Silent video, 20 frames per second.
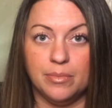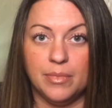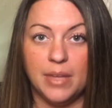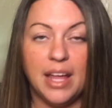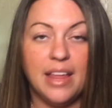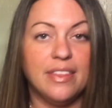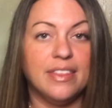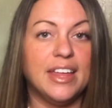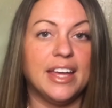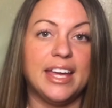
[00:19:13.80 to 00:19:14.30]

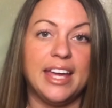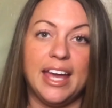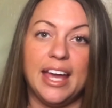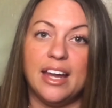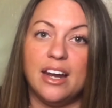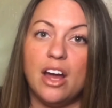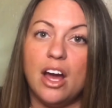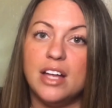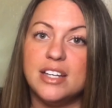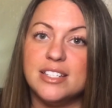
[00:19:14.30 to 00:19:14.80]
They
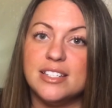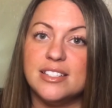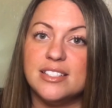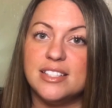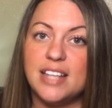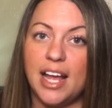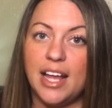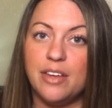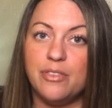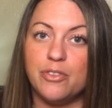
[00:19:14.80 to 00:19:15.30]
cannot
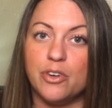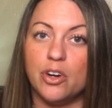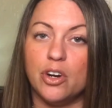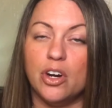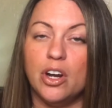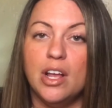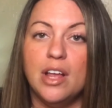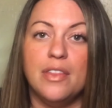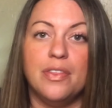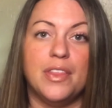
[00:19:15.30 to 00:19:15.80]
decipher
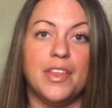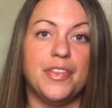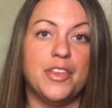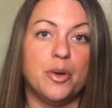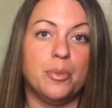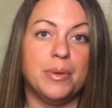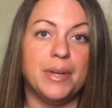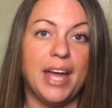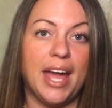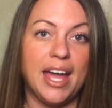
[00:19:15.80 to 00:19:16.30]
that their
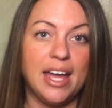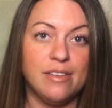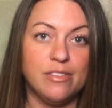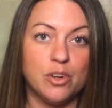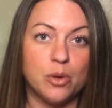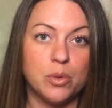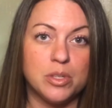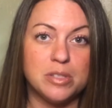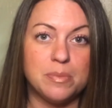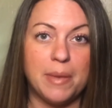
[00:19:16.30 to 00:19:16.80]
behavior
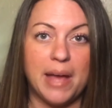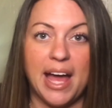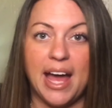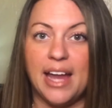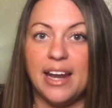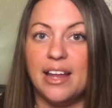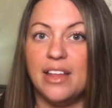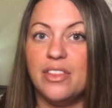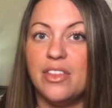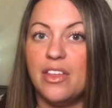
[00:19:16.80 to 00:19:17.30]
was bad
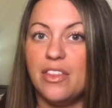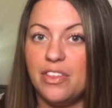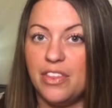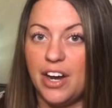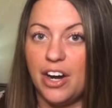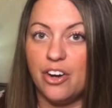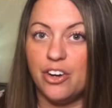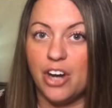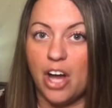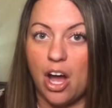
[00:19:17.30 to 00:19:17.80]
and that they're
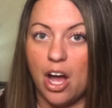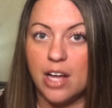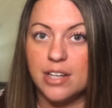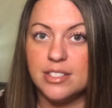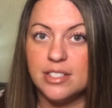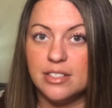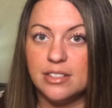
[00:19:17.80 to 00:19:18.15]
not.